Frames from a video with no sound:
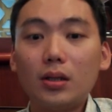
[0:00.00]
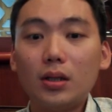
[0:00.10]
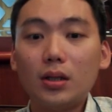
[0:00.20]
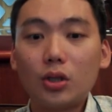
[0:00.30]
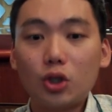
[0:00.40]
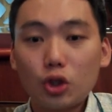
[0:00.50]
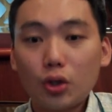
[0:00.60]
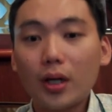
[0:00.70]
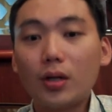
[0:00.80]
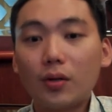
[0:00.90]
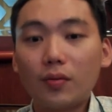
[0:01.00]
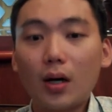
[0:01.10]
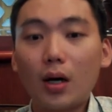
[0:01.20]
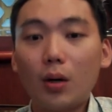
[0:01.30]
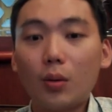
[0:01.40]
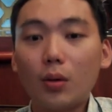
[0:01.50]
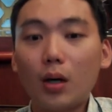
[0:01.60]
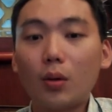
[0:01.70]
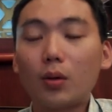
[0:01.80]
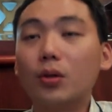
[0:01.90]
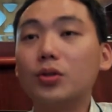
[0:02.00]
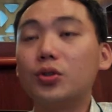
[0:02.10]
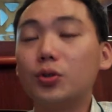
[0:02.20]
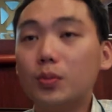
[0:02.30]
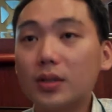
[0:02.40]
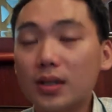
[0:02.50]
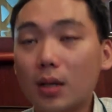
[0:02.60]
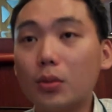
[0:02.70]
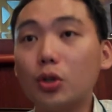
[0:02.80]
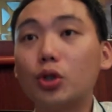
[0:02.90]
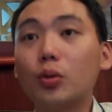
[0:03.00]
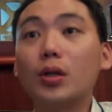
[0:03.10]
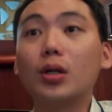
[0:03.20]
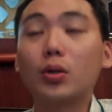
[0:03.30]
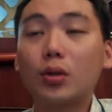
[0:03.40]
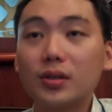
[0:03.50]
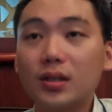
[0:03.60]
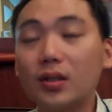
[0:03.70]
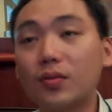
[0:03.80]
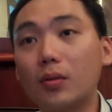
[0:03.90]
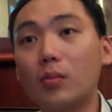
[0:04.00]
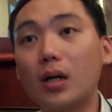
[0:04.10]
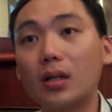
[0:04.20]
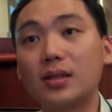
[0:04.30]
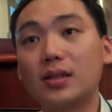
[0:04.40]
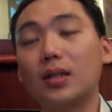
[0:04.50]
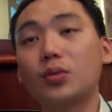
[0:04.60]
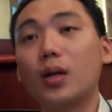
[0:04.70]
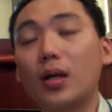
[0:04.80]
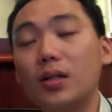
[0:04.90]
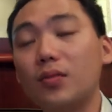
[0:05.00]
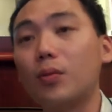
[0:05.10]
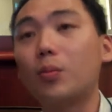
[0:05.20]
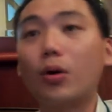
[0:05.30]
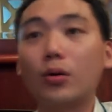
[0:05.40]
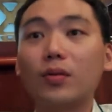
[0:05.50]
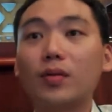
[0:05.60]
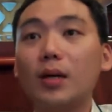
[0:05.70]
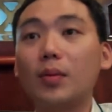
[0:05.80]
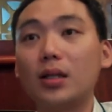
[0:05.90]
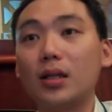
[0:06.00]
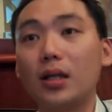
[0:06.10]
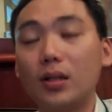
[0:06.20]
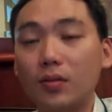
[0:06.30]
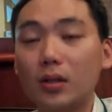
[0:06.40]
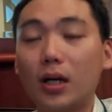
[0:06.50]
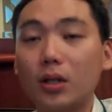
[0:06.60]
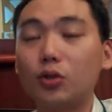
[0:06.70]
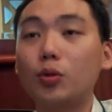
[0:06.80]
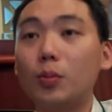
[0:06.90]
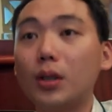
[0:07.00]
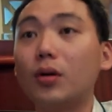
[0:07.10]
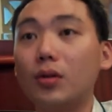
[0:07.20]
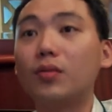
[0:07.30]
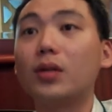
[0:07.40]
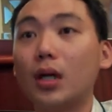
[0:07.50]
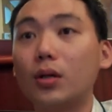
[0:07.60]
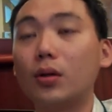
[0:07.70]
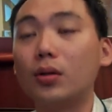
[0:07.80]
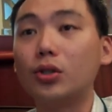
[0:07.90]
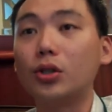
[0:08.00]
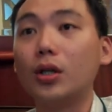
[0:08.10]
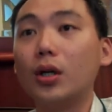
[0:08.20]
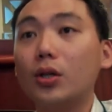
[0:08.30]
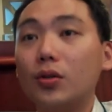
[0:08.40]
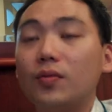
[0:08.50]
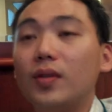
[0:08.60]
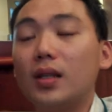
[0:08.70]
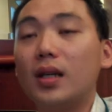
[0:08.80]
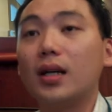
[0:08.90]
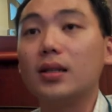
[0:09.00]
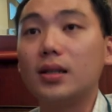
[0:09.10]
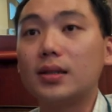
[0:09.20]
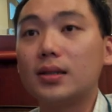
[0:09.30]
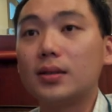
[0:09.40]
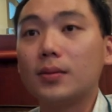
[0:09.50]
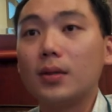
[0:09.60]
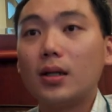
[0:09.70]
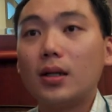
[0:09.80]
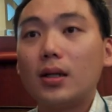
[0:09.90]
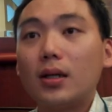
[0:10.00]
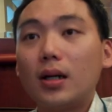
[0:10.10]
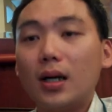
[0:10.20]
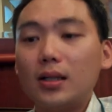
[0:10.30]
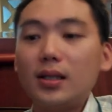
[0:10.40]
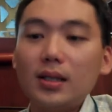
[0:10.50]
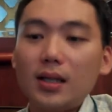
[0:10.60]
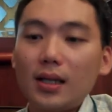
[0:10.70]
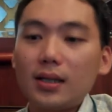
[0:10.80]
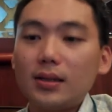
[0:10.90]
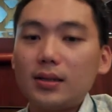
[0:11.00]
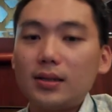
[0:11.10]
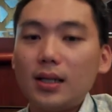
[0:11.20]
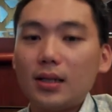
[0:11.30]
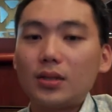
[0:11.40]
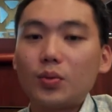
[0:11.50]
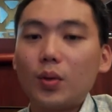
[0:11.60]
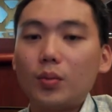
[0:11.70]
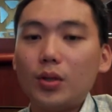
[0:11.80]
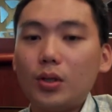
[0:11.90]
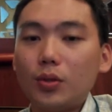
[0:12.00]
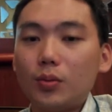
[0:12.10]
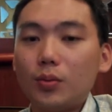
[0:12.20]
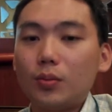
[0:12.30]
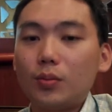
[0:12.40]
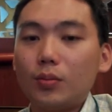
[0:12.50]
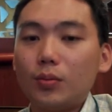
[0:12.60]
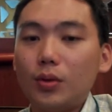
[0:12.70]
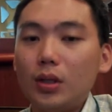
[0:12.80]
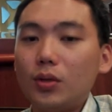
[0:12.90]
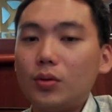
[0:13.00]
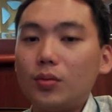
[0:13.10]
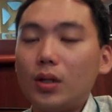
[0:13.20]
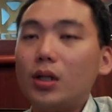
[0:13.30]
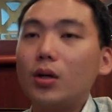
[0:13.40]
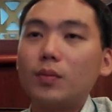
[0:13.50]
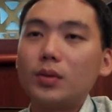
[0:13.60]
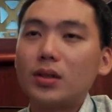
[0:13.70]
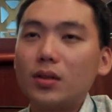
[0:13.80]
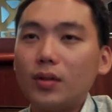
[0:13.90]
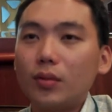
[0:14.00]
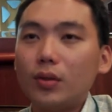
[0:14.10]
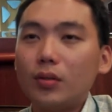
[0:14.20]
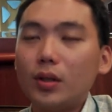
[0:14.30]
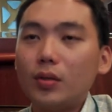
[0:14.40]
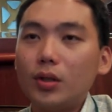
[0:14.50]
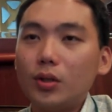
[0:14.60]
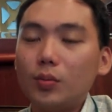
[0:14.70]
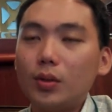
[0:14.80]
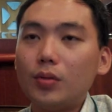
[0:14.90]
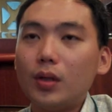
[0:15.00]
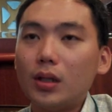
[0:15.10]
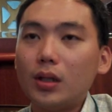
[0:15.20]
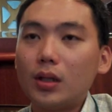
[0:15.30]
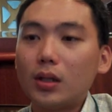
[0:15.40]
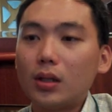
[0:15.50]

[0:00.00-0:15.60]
the trend of how our consumers are maturing across the different markets, that's why at different point of time, I think a different country will pick out different technology to fit their needs. I think that is what we need to really observe, and we need to be really